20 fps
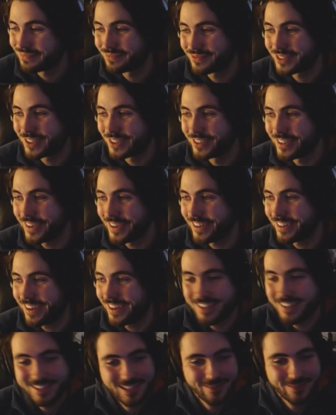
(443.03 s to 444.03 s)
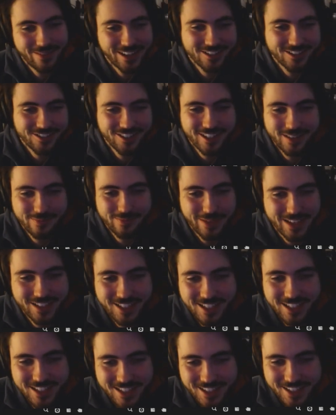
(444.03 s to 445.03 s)
So it adds some extra
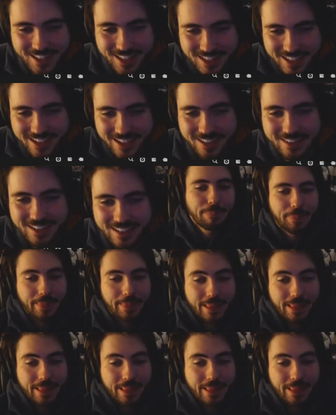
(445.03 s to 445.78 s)
dimension to the sound.